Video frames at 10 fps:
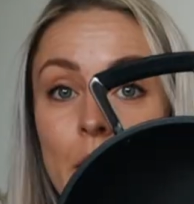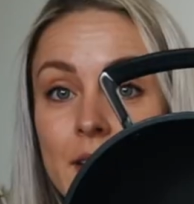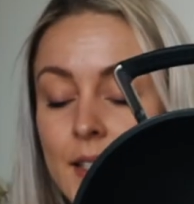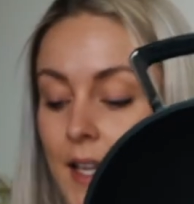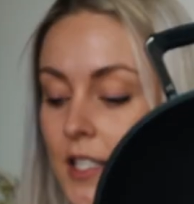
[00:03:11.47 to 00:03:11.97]

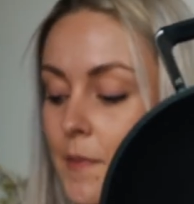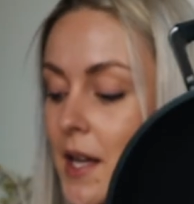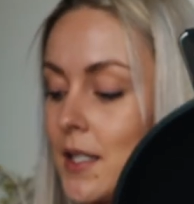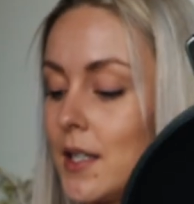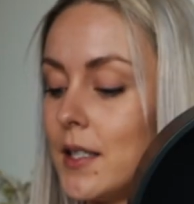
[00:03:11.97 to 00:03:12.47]
20
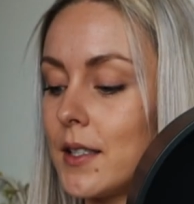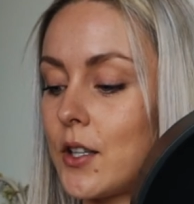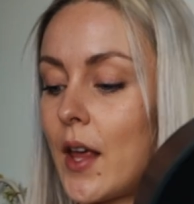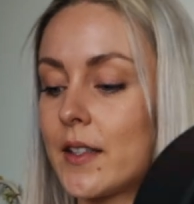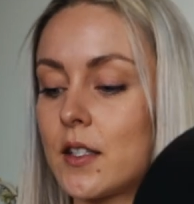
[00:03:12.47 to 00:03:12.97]
centimeters,
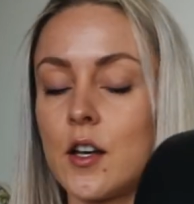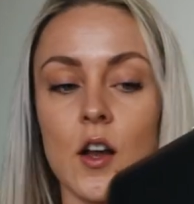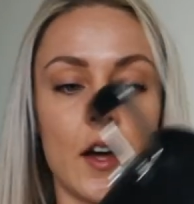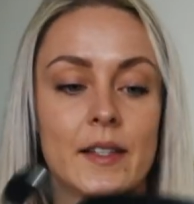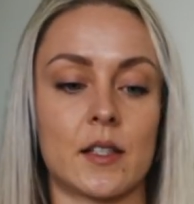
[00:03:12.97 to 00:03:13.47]
so that's a
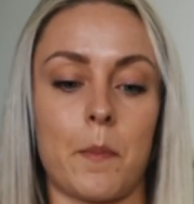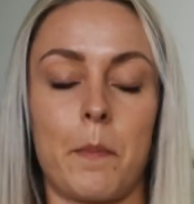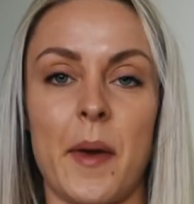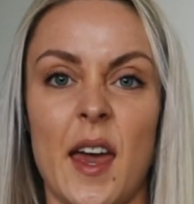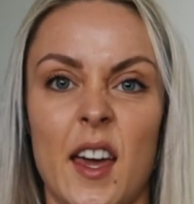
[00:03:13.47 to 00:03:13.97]
nice
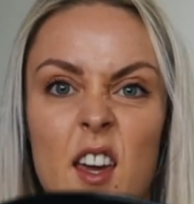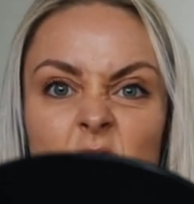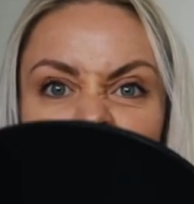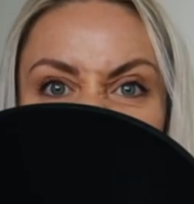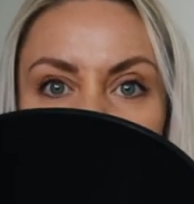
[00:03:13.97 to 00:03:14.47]
big
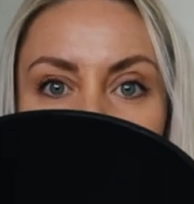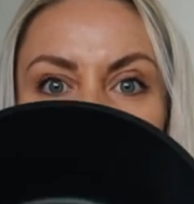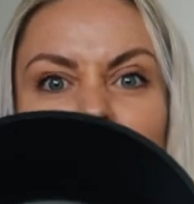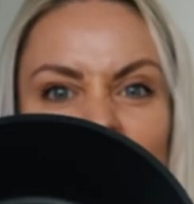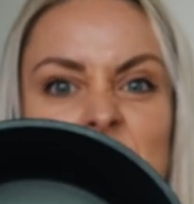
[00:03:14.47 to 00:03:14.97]

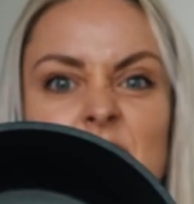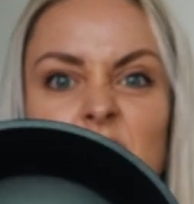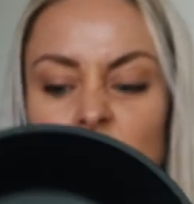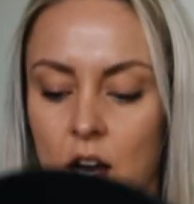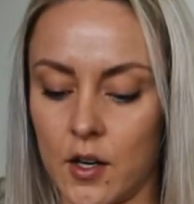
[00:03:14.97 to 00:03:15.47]

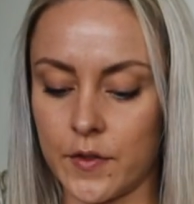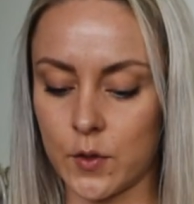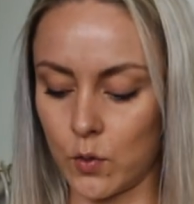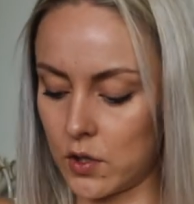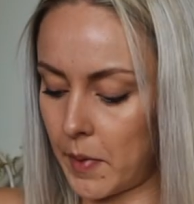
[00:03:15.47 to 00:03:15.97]
pasta kind of
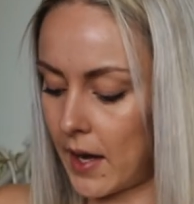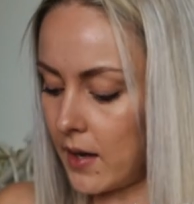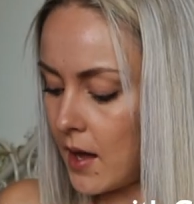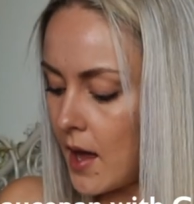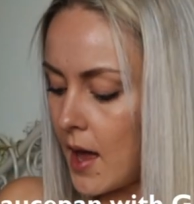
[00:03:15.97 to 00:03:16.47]
saucepan.